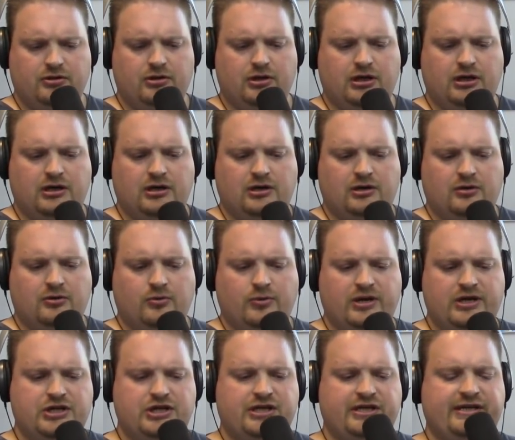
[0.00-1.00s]

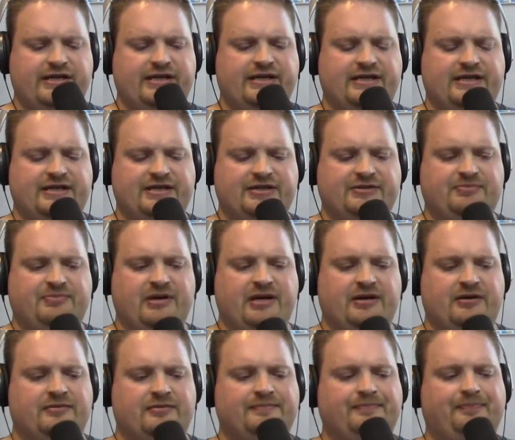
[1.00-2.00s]
Which is
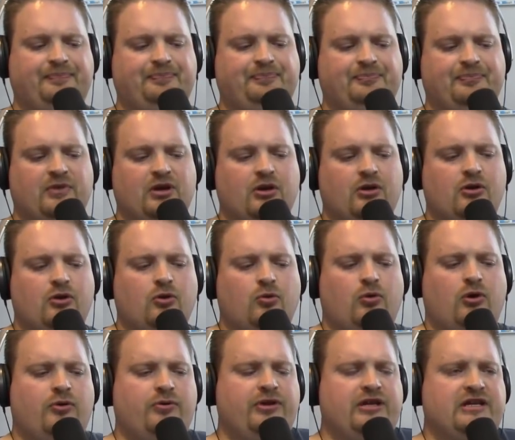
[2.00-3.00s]
better?
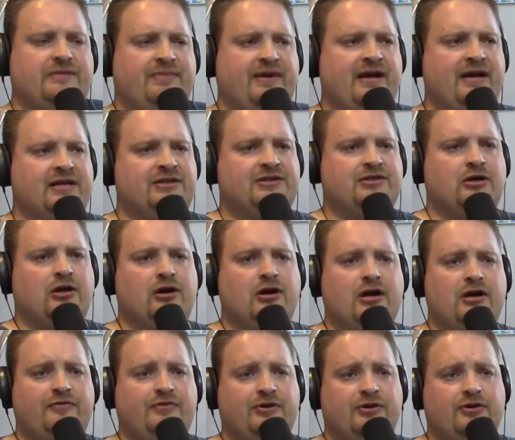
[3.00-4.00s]
Well, it really depends. So
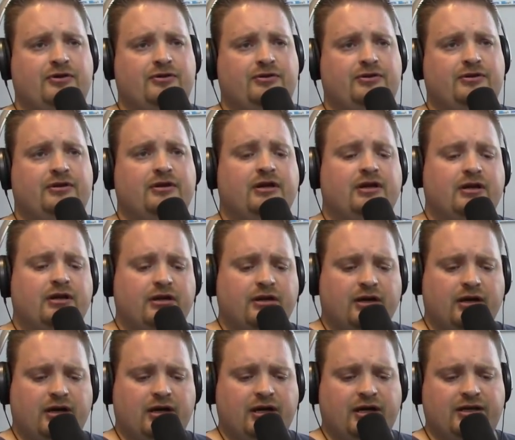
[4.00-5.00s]
if you're
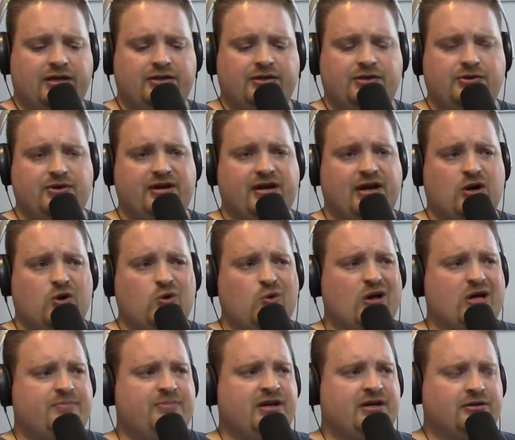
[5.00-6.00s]
doing a
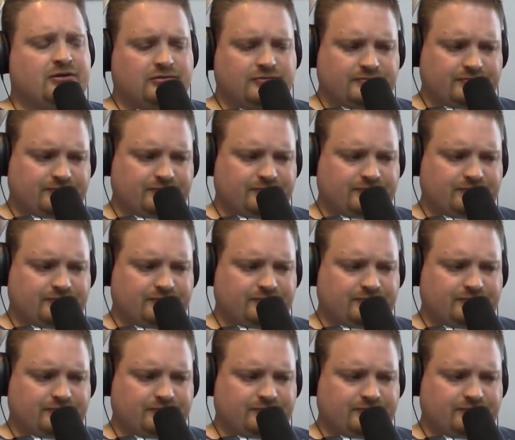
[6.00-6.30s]
quick pickle,